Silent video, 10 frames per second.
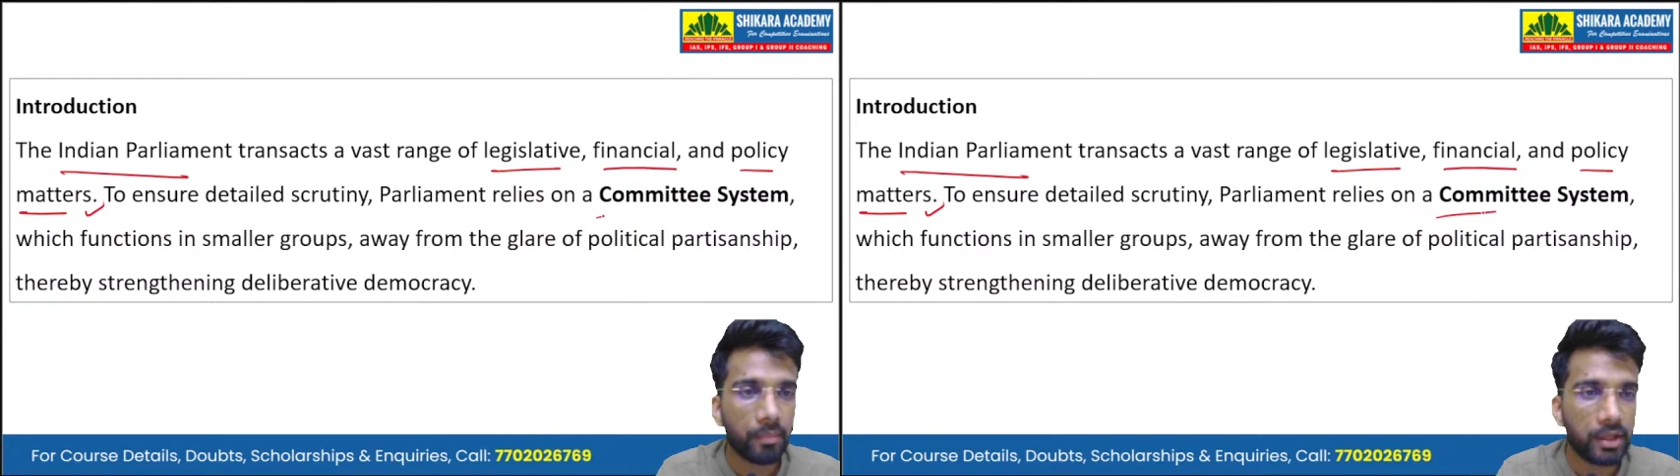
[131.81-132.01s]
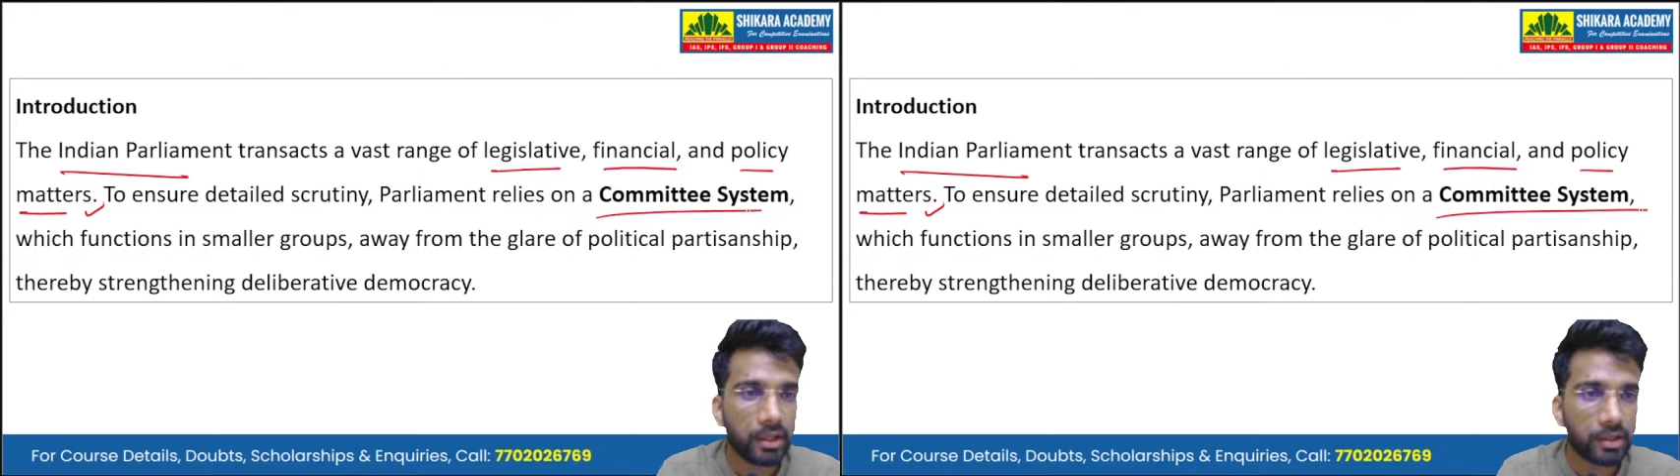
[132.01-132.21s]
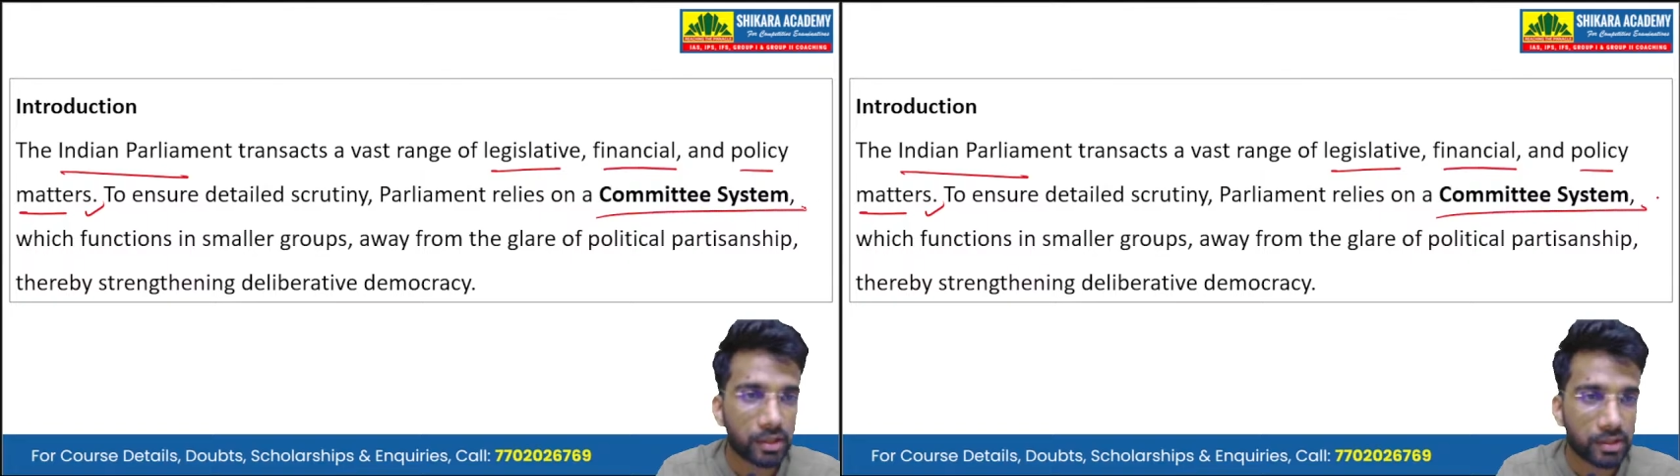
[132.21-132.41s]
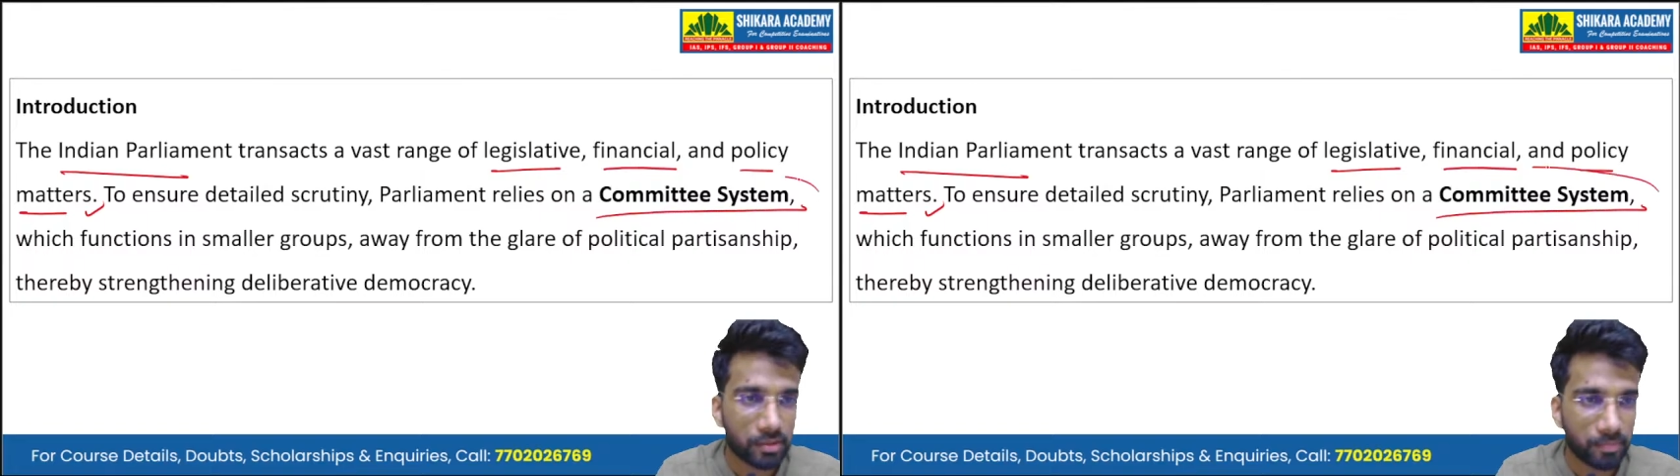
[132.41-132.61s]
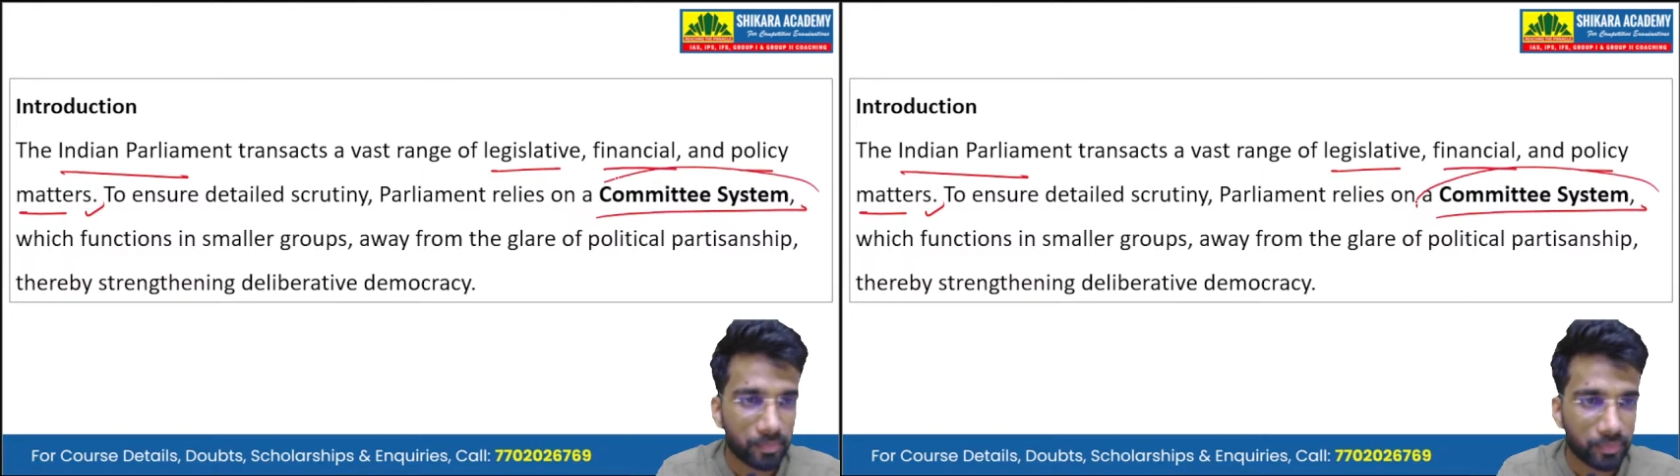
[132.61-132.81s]
committee
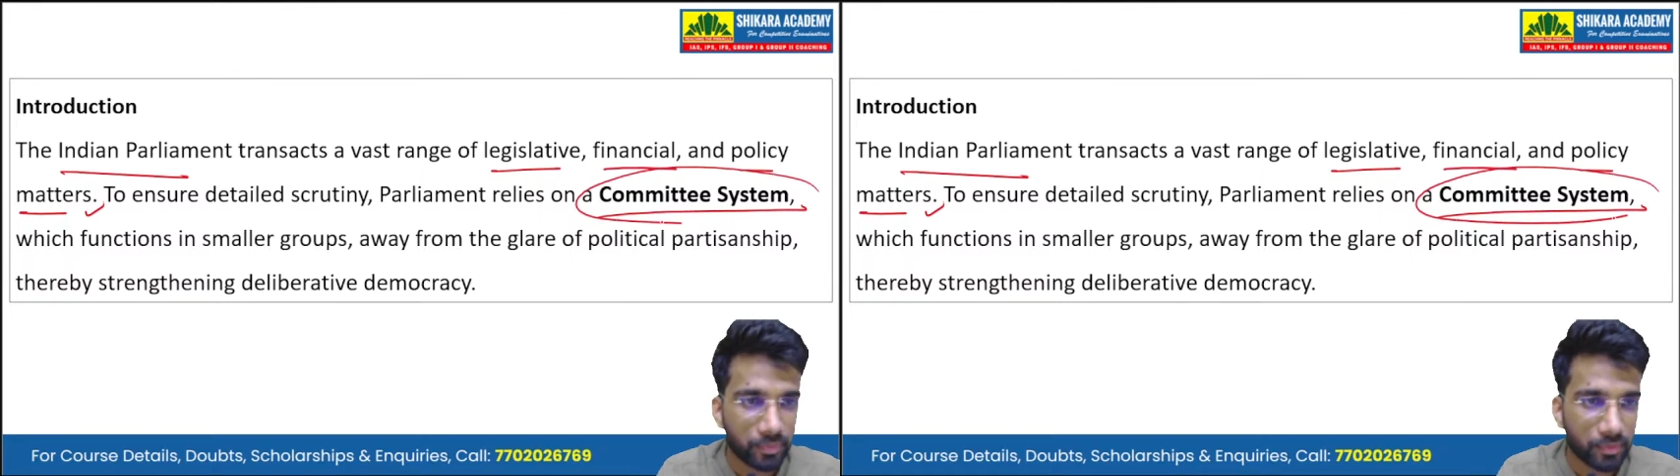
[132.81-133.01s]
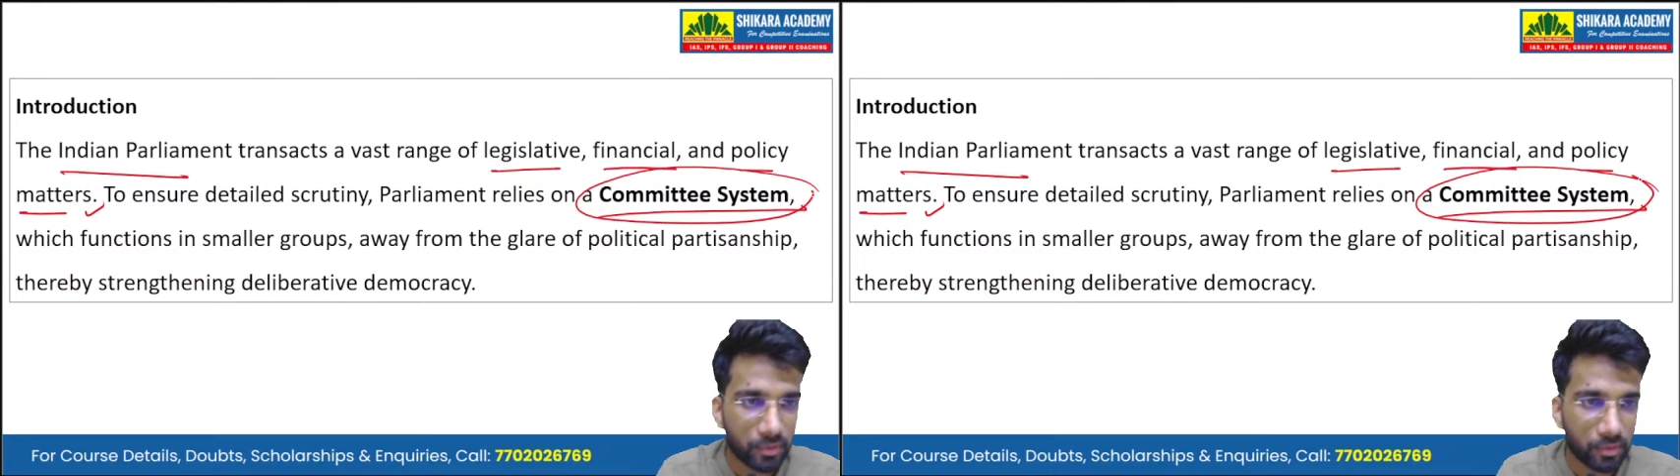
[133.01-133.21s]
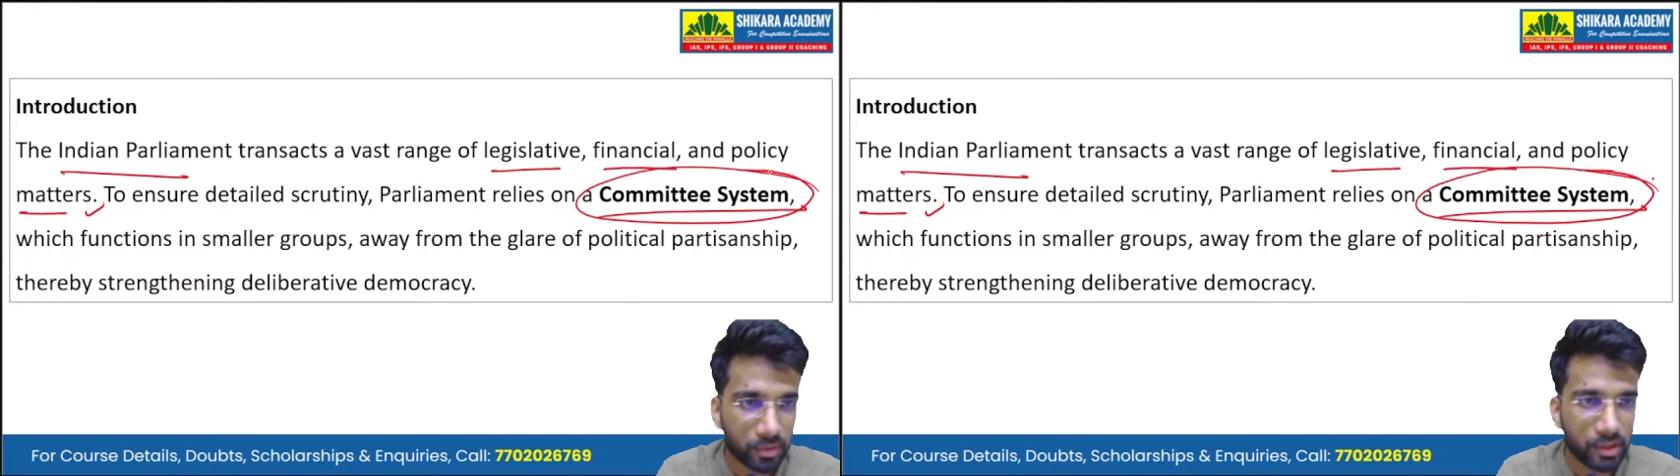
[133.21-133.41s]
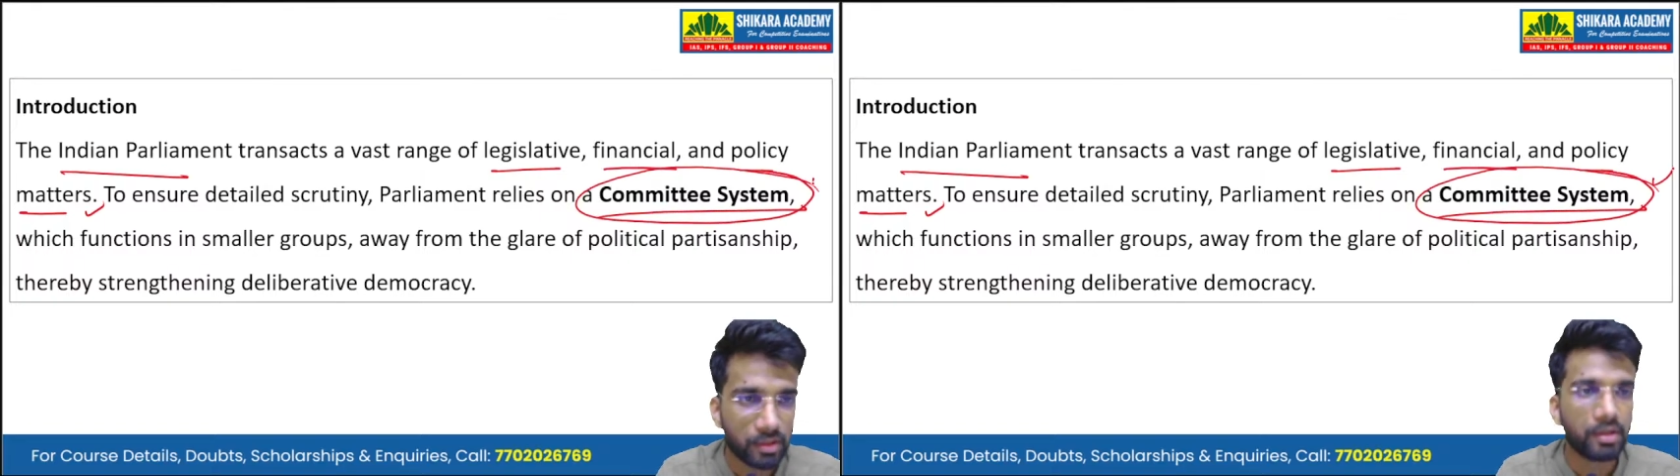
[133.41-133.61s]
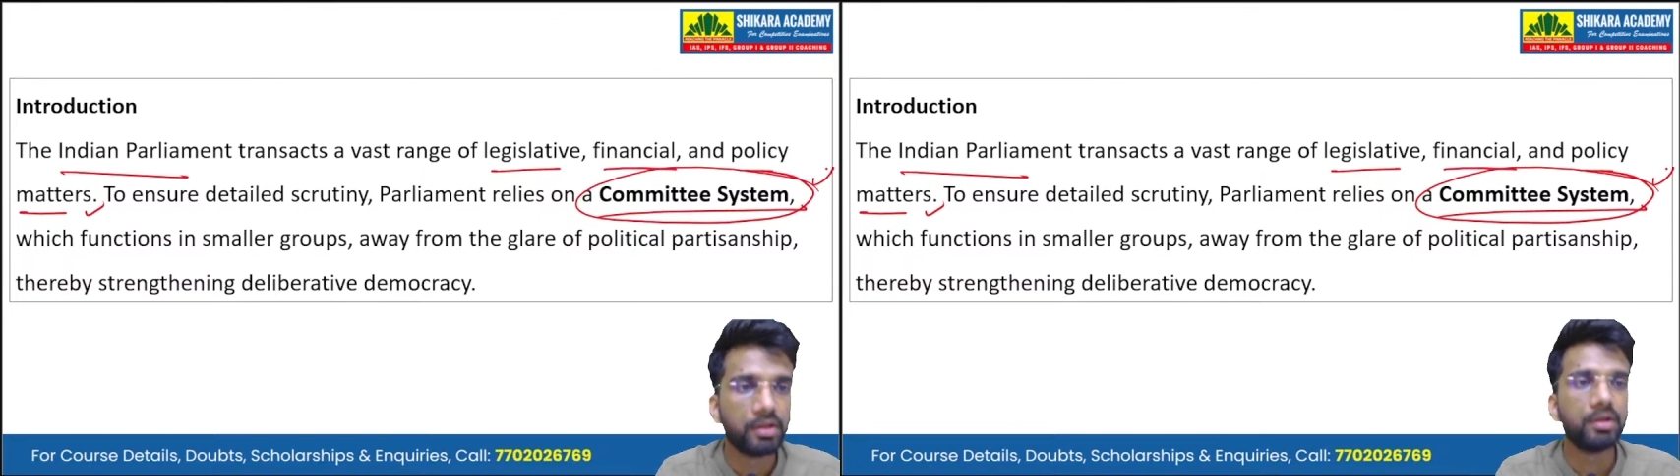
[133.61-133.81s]
system. Okay,